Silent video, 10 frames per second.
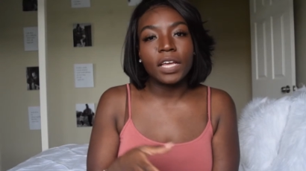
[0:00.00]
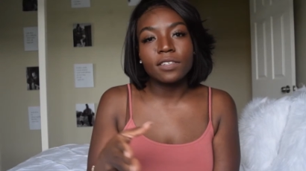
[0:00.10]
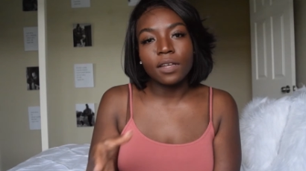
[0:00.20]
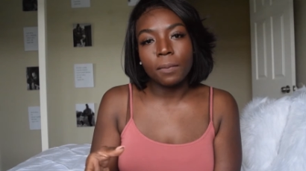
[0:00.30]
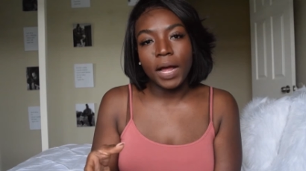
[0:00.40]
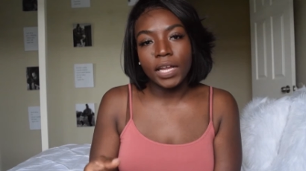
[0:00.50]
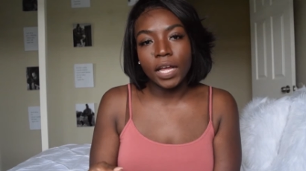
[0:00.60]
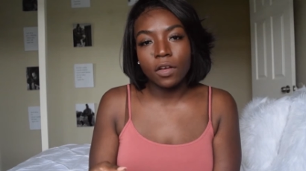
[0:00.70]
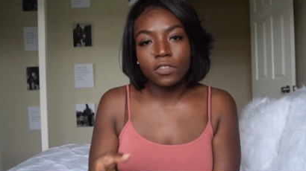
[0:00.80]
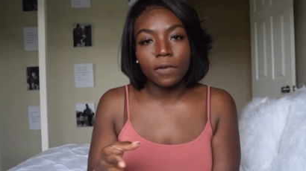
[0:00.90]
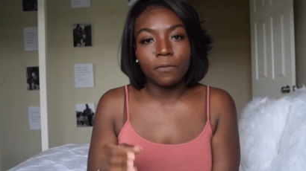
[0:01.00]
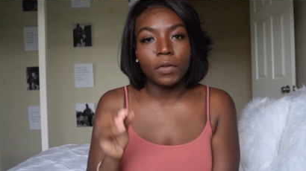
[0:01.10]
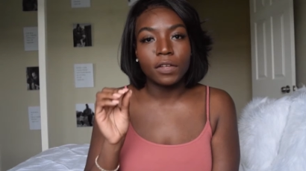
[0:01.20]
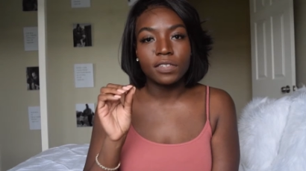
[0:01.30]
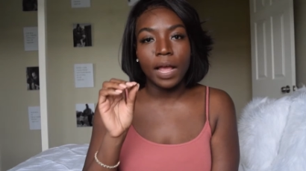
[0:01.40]
somebody else, of
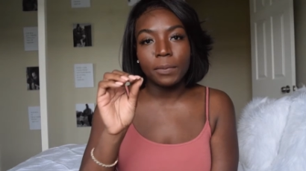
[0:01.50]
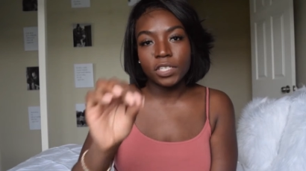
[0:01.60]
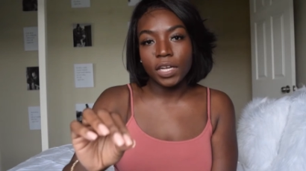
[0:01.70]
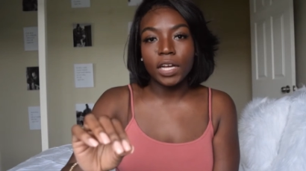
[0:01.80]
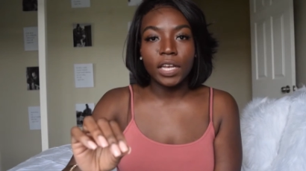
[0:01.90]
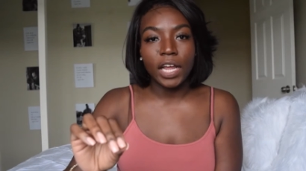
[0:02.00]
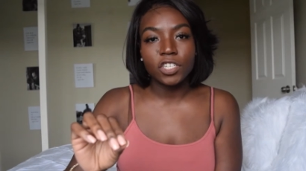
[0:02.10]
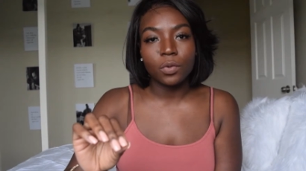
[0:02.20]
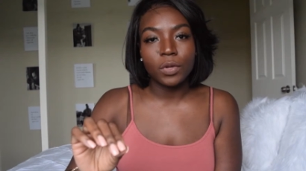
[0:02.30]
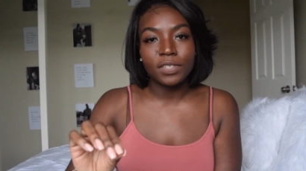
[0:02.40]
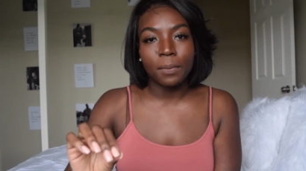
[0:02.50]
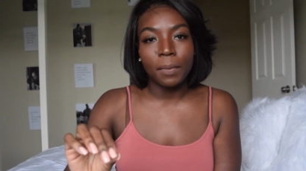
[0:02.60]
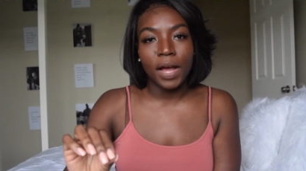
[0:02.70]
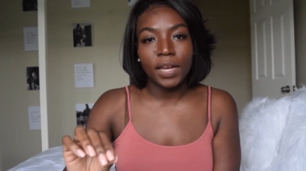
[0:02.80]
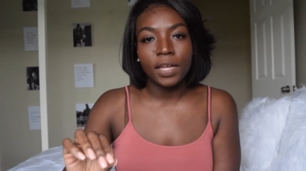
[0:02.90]
establishing a connection with
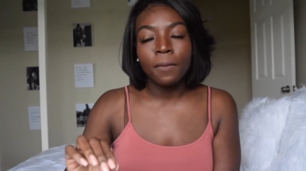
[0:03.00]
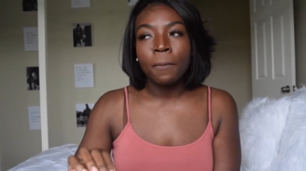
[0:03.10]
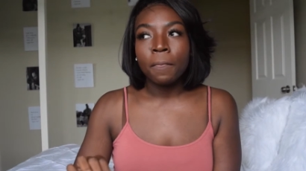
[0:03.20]
somebody,